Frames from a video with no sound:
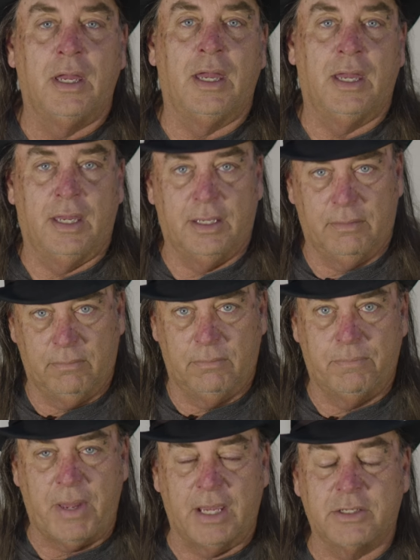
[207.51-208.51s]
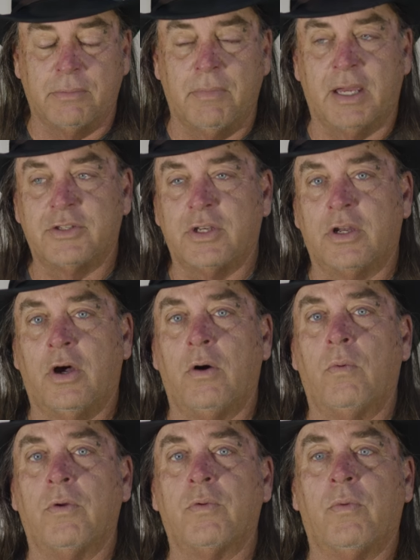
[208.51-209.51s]
and back to
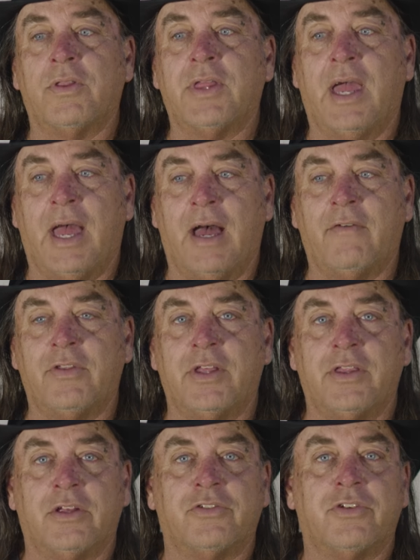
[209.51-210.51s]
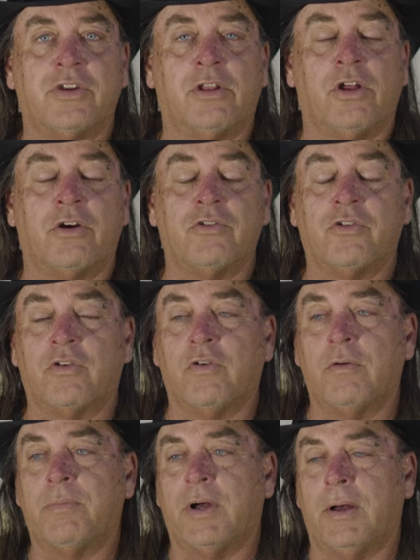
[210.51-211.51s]
Mexico with what they have, and then they'll send a larger
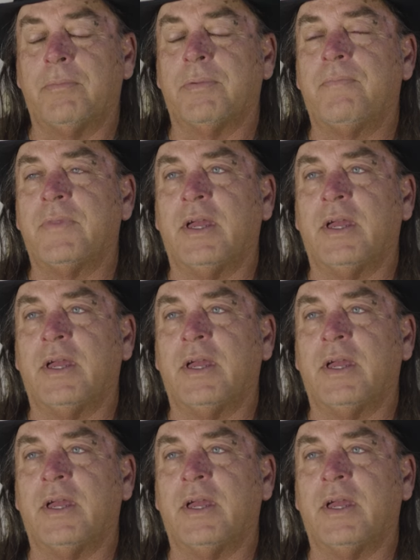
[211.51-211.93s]
group up.